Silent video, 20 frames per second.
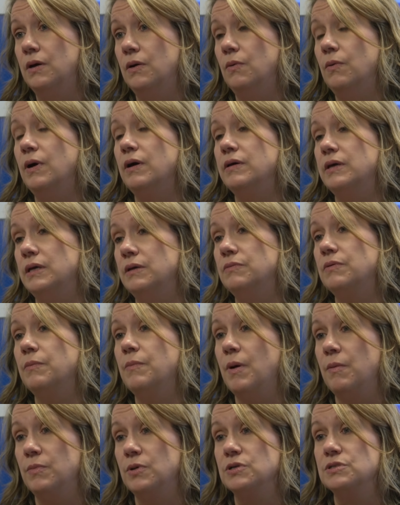while he
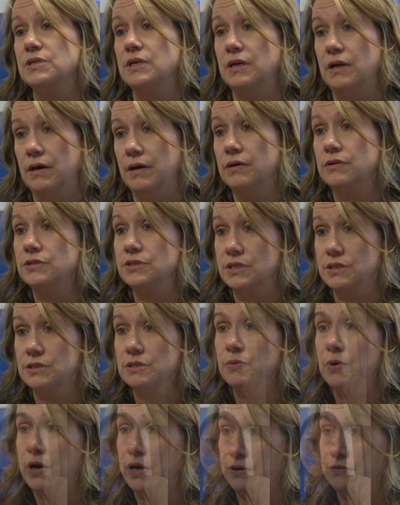remembers and honors his
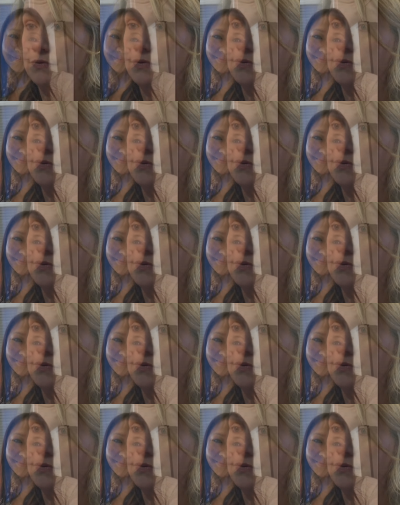wife.